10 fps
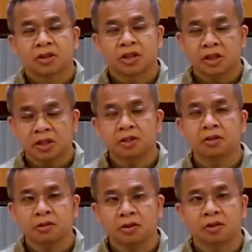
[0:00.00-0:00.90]
Getting to
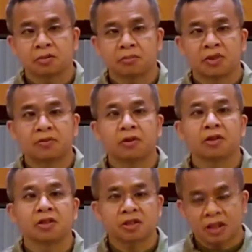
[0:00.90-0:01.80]
know it
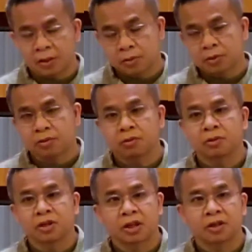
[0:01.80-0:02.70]
before it's come to
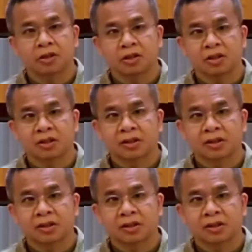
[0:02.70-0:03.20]
reality.